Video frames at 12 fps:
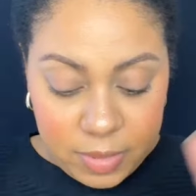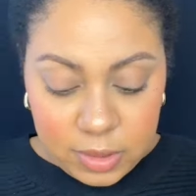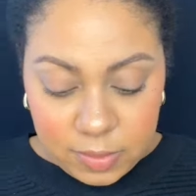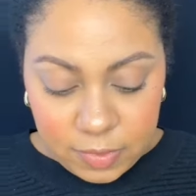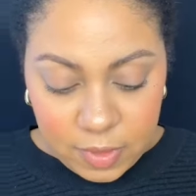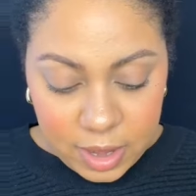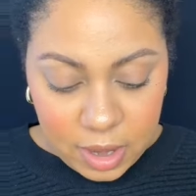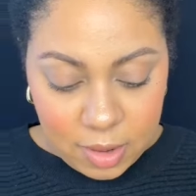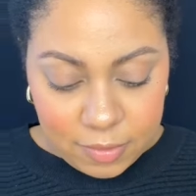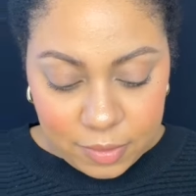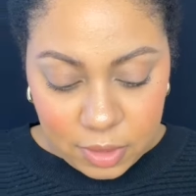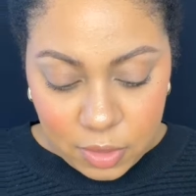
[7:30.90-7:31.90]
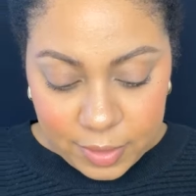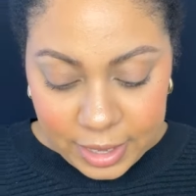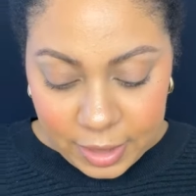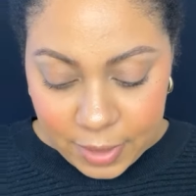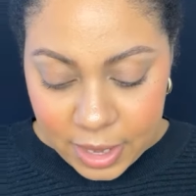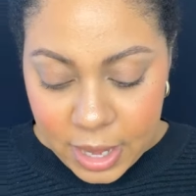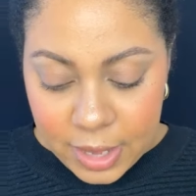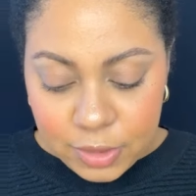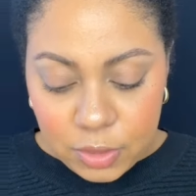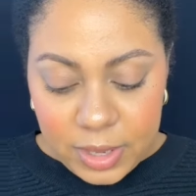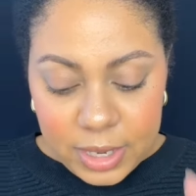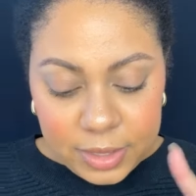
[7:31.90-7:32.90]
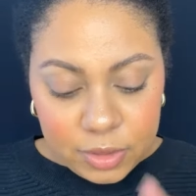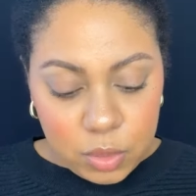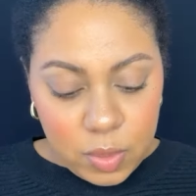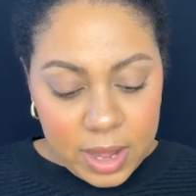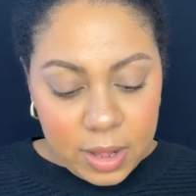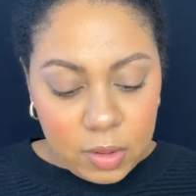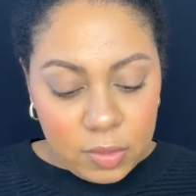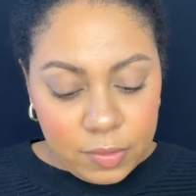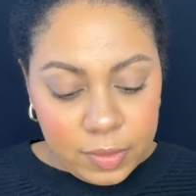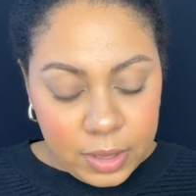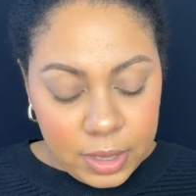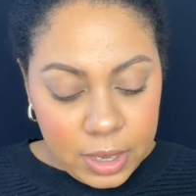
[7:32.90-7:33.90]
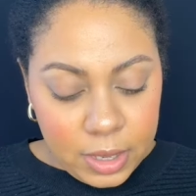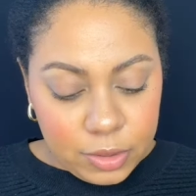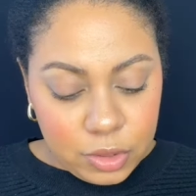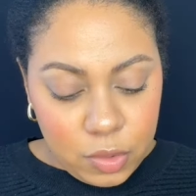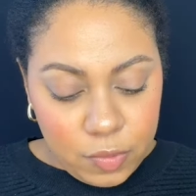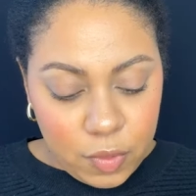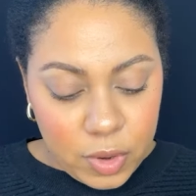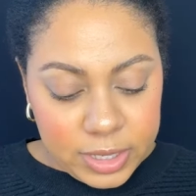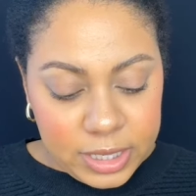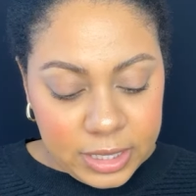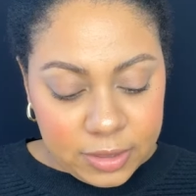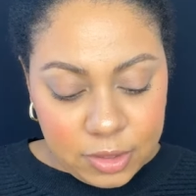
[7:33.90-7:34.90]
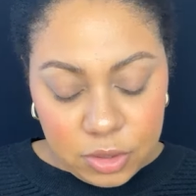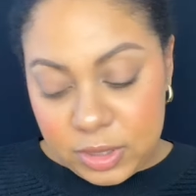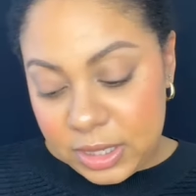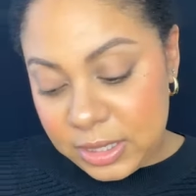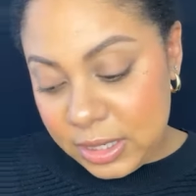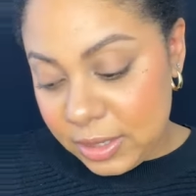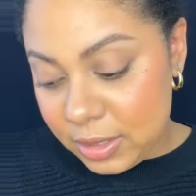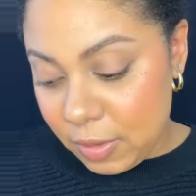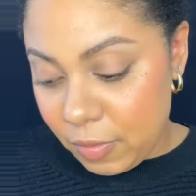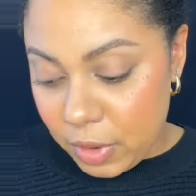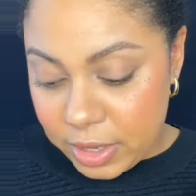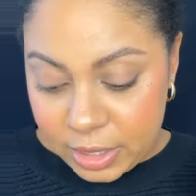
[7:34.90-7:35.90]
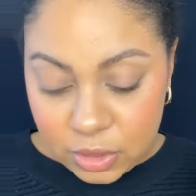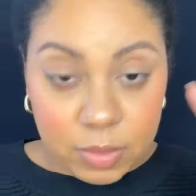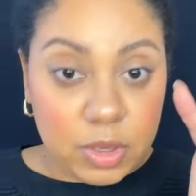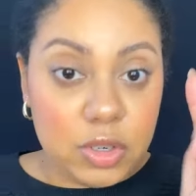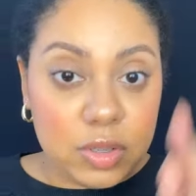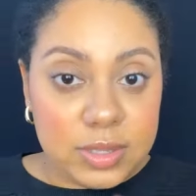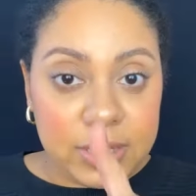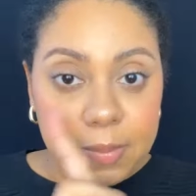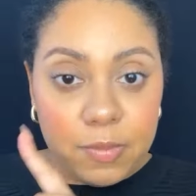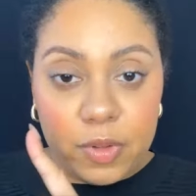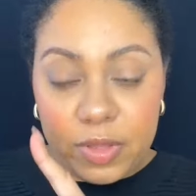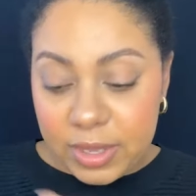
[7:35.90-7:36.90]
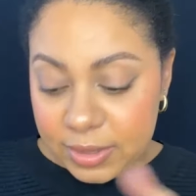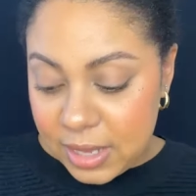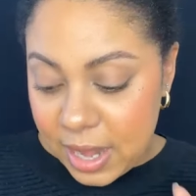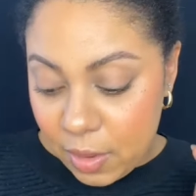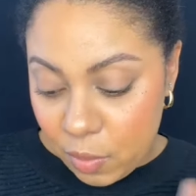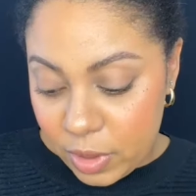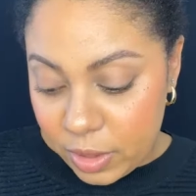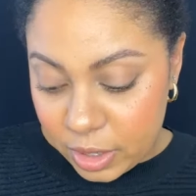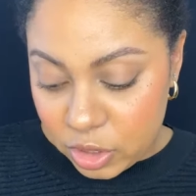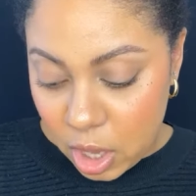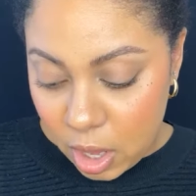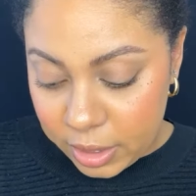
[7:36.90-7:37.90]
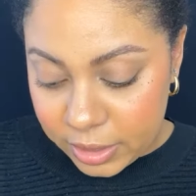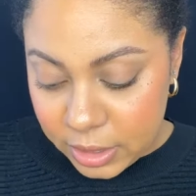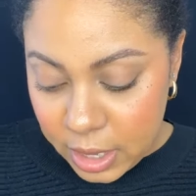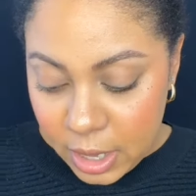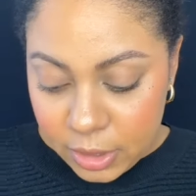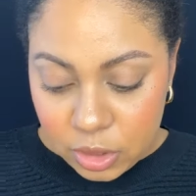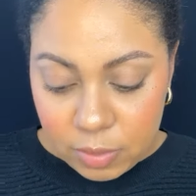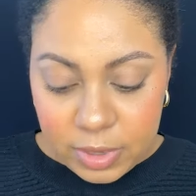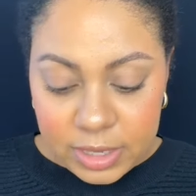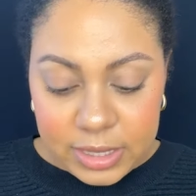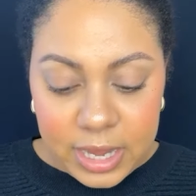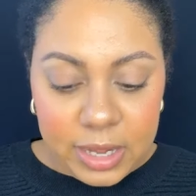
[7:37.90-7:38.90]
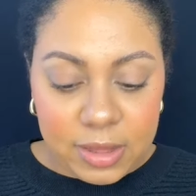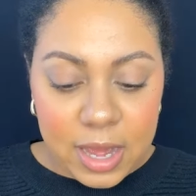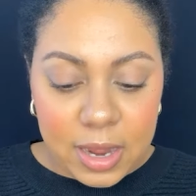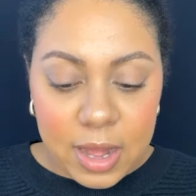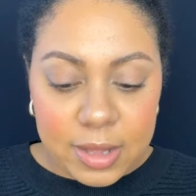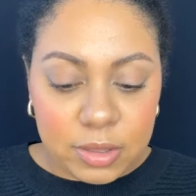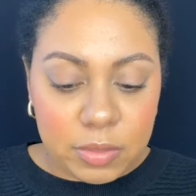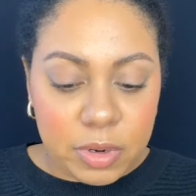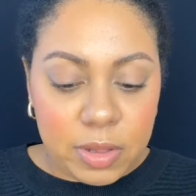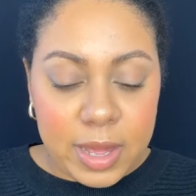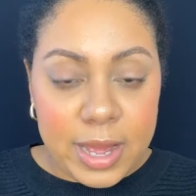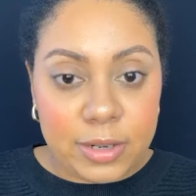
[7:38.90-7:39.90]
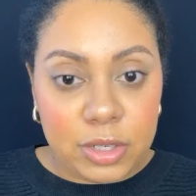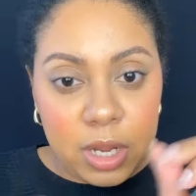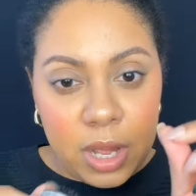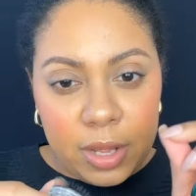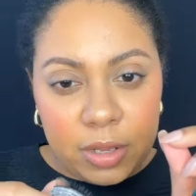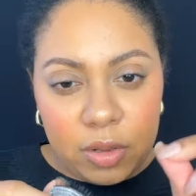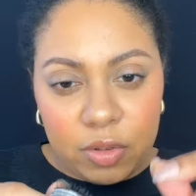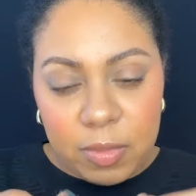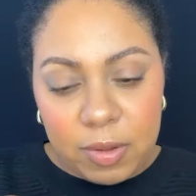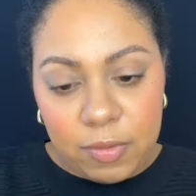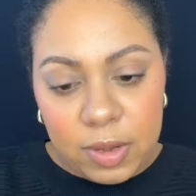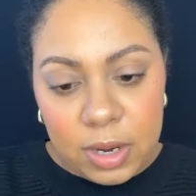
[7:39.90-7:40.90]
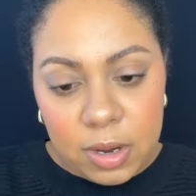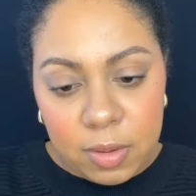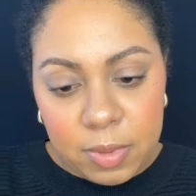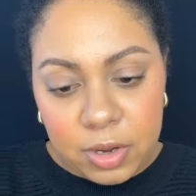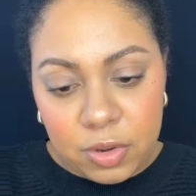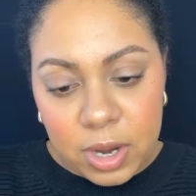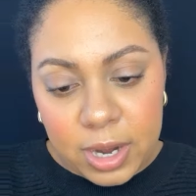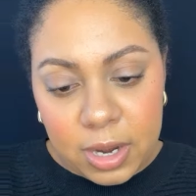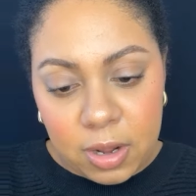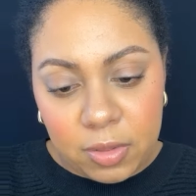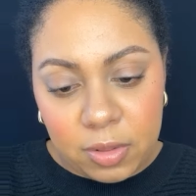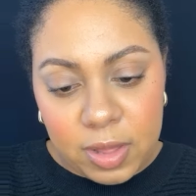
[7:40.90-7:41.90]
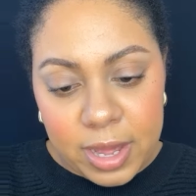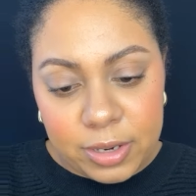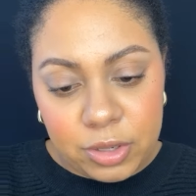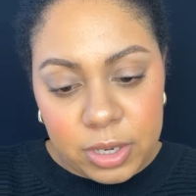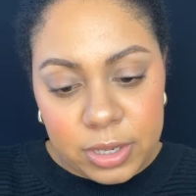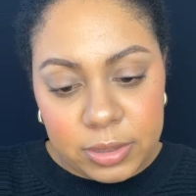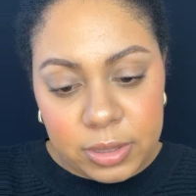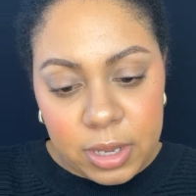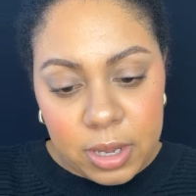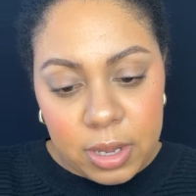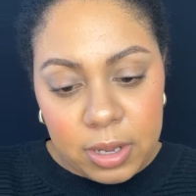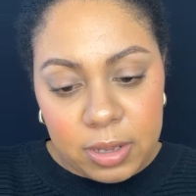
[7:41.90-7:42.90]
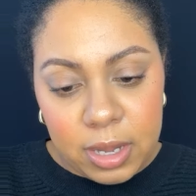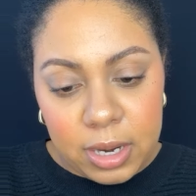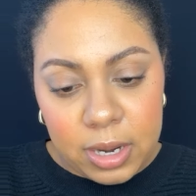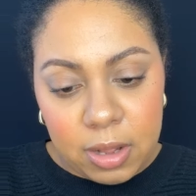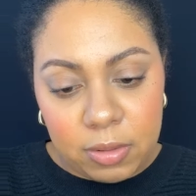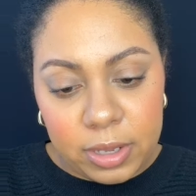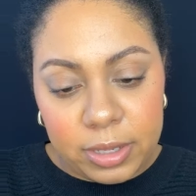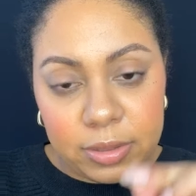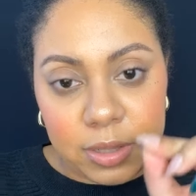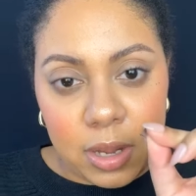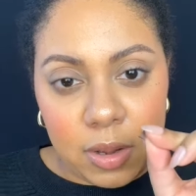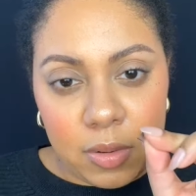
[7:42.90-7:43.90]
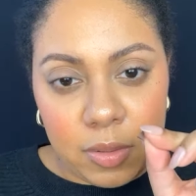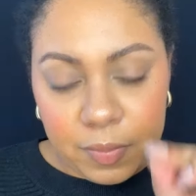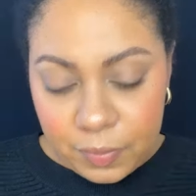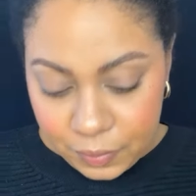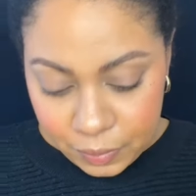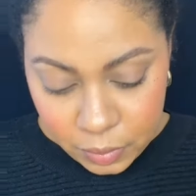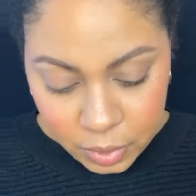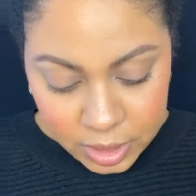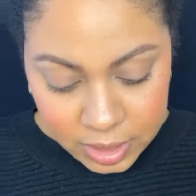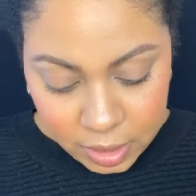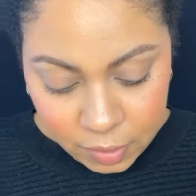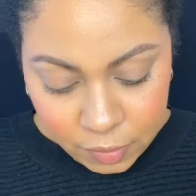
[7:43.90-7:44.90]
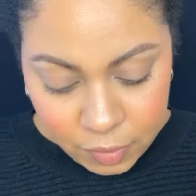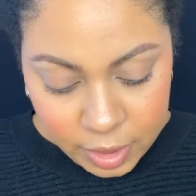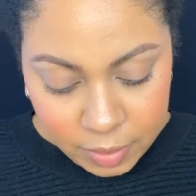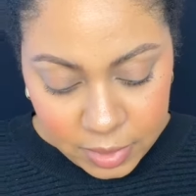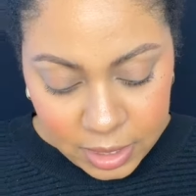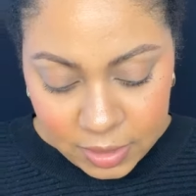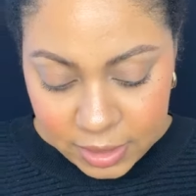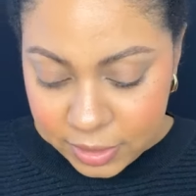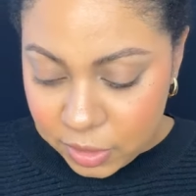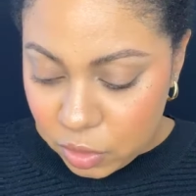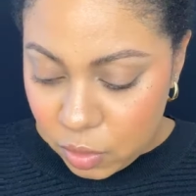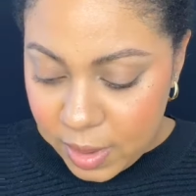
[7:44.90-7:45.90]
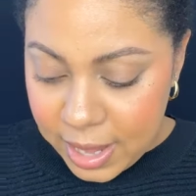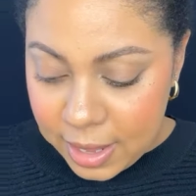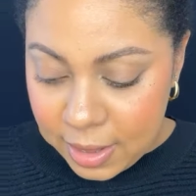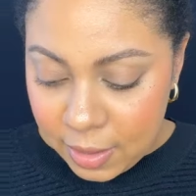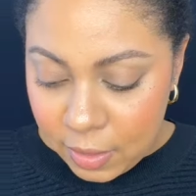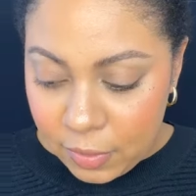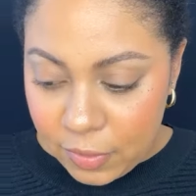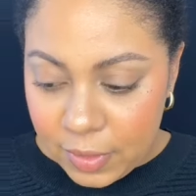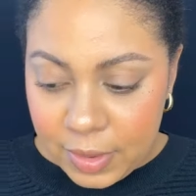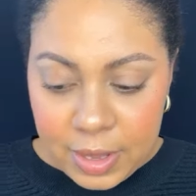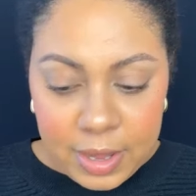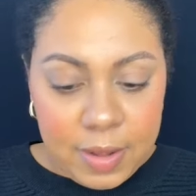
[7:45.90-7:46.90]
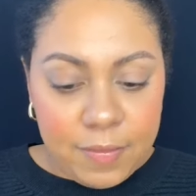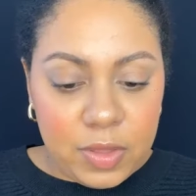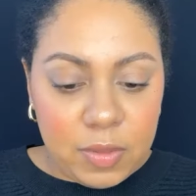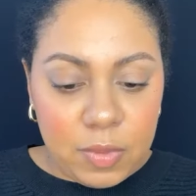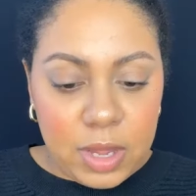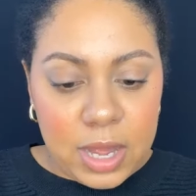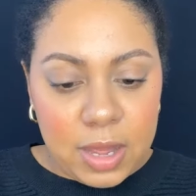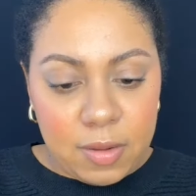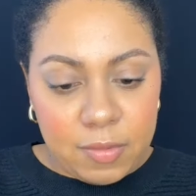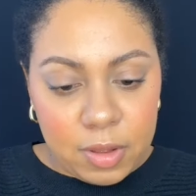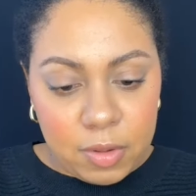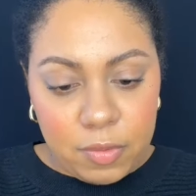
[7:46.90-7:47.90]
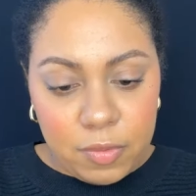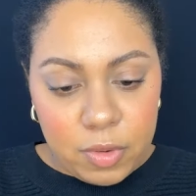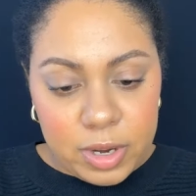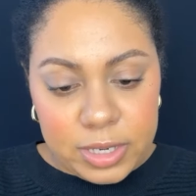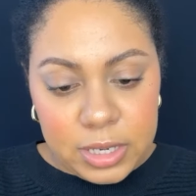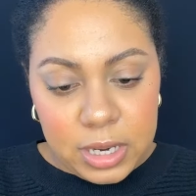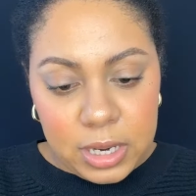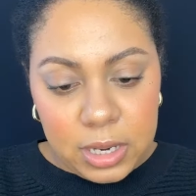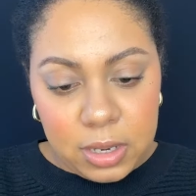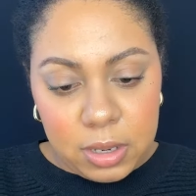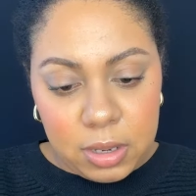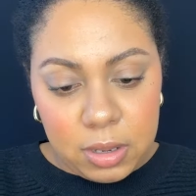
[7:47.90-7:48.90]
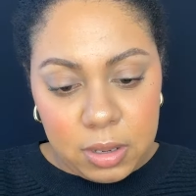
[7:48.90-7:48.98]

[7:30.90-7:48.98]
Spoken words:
about them flying off or going anywhere. So we did a 12, two 14s, two 16s, and a 14. So I'm going to do the same for this eye with our chocolates. So I'm going to take that Gossamer lash, use my finger to make sure I get all the lashes, take it out like so. Put it down in front of me. That's a 12. Then we have a 14.